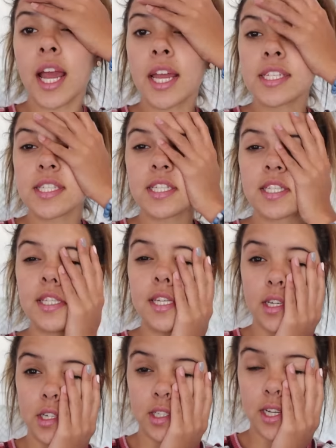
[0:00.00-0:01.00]
guys, it's
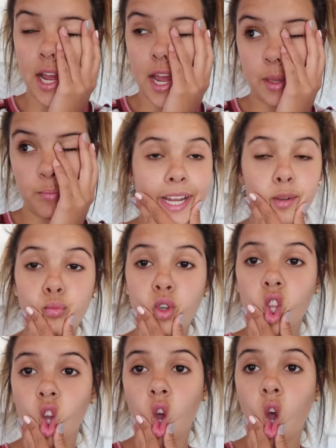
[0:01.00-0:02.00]
dinner time. I'm
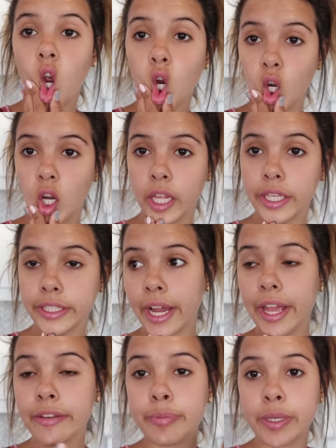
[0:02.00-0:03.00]
pretty hungry.
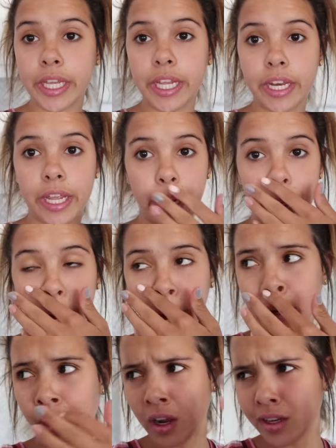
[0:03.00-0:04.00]
I've been
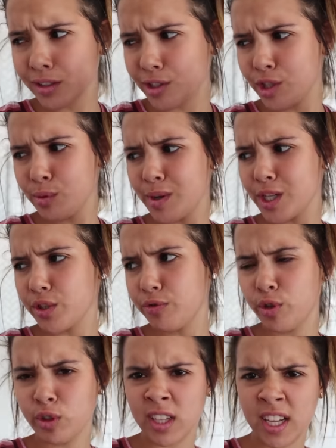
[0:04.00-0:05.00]
eating not too much
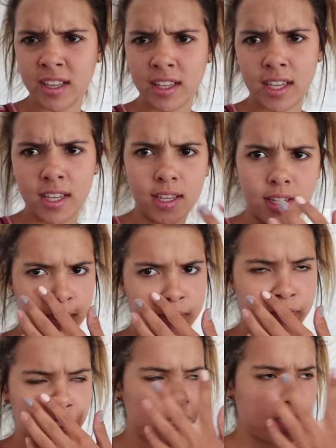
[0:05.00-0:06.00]
food lately, or for